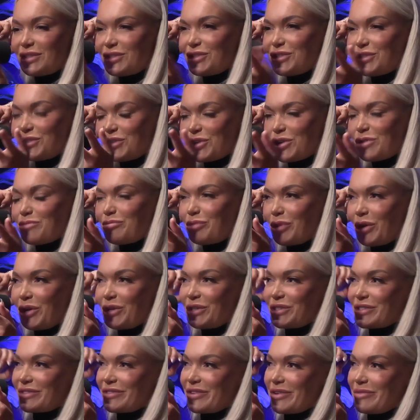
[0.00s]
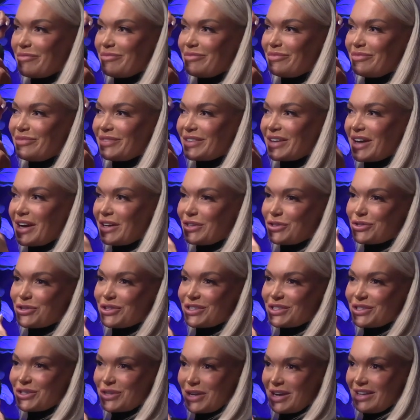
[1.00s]
They're just two blokes from
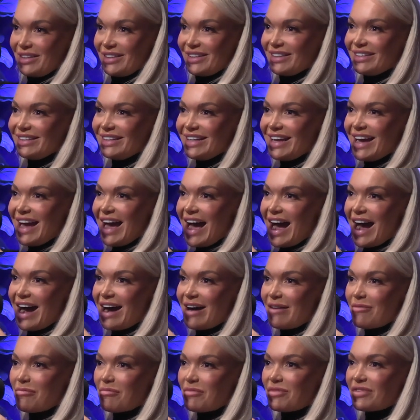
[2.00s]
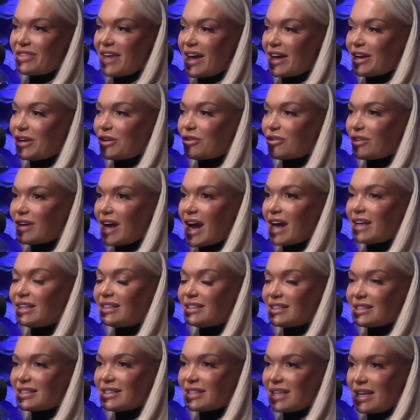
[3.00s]
country Australia. They
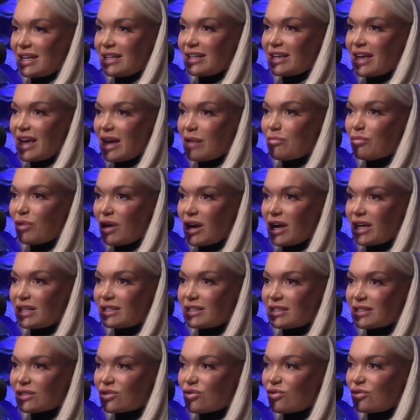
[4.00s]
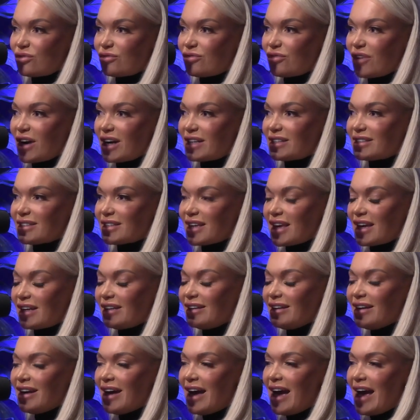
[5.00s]
created a skincare brand. It's called Phrase
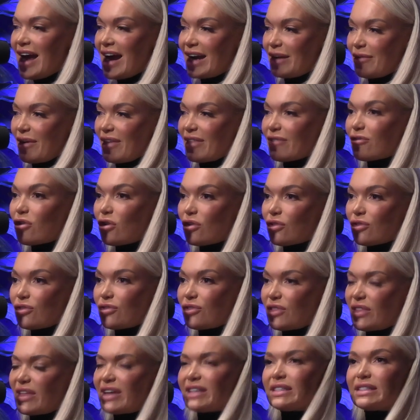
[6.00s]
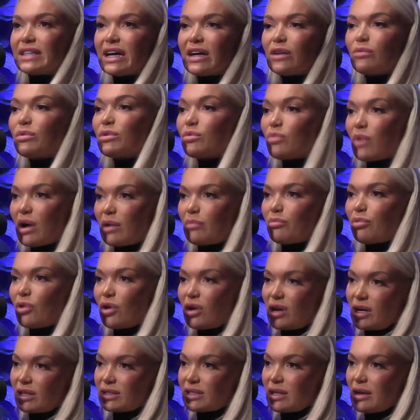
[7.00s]
Skin. Anyway, they started with one
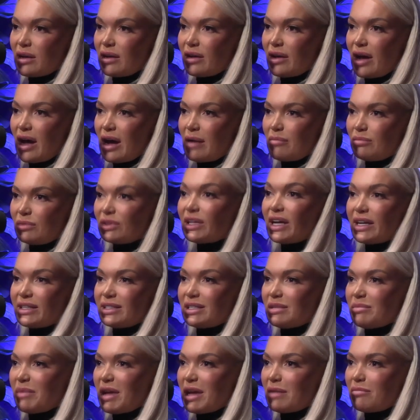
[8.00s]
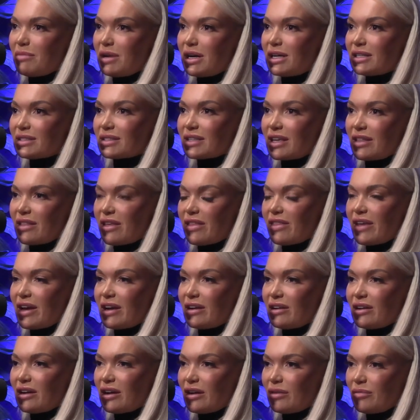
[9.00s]
product, a lazy man mask, and then
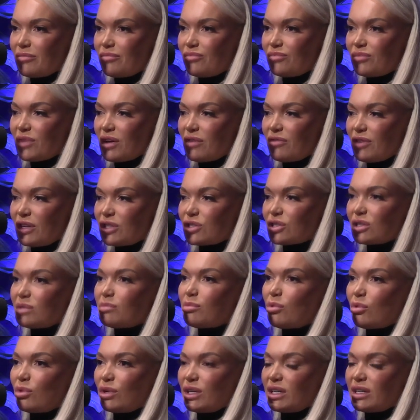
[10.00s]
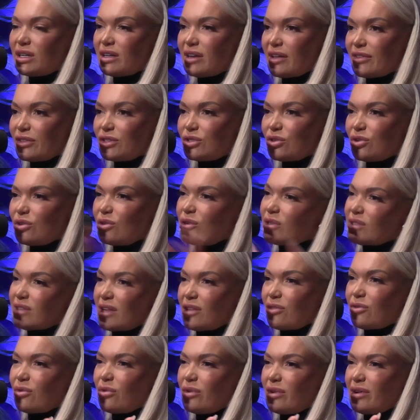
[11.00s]
they eventually brought in another 2
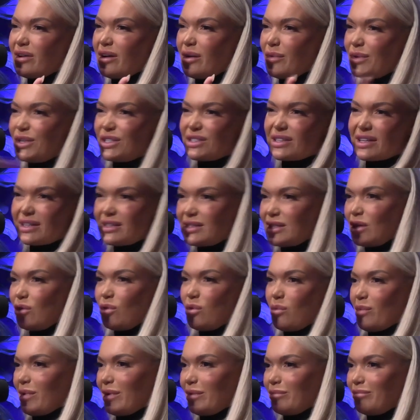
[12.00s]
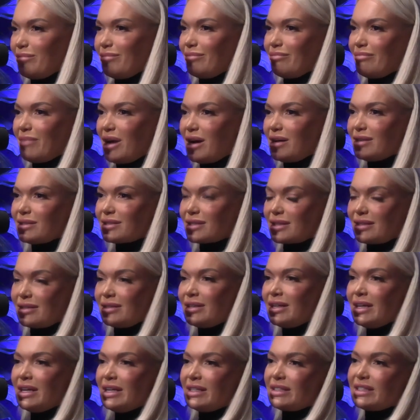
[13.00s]
because they thought, we're just going to sell the one mask,
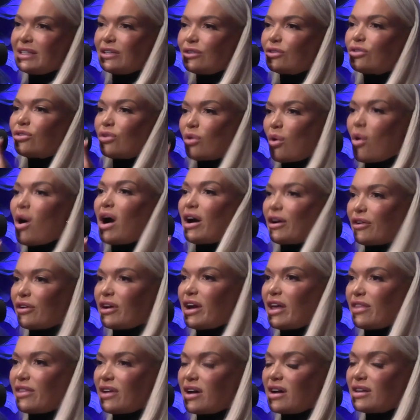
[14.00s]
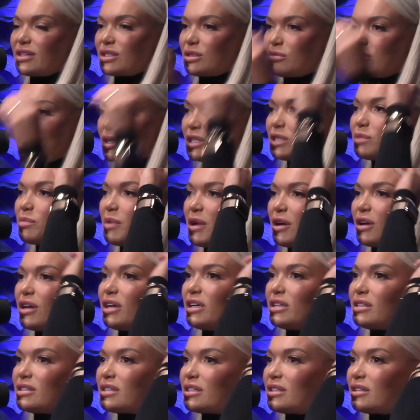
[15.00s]
and didn't quite create the customer
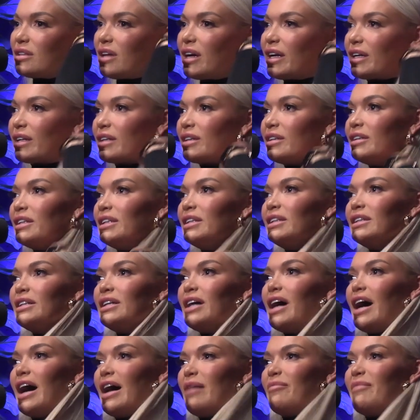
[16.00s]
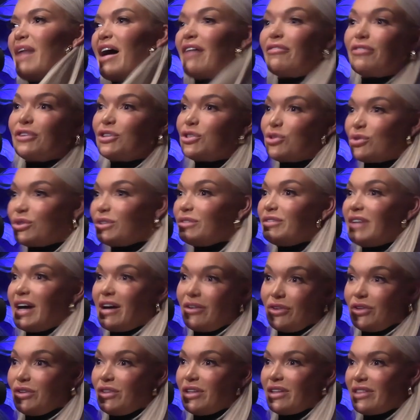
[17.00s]
experience and like average order
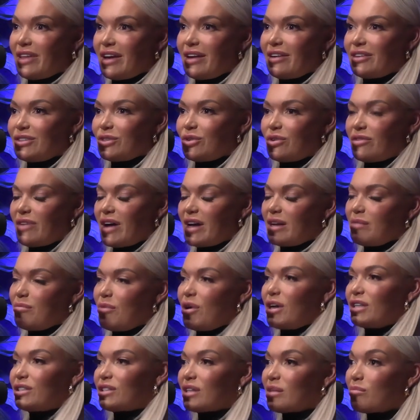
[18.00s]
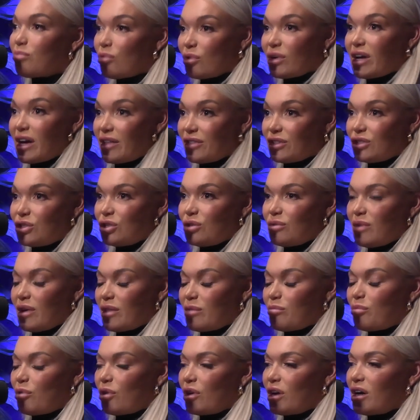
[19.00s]
value that they sort of had in mind. So they brought out the 2
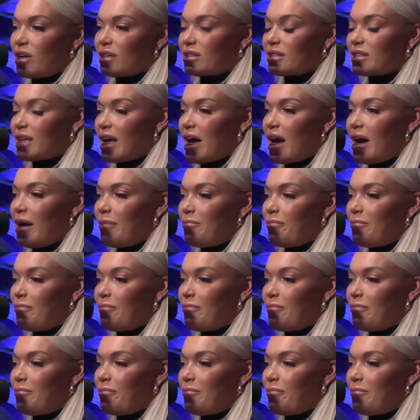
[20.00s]
other products.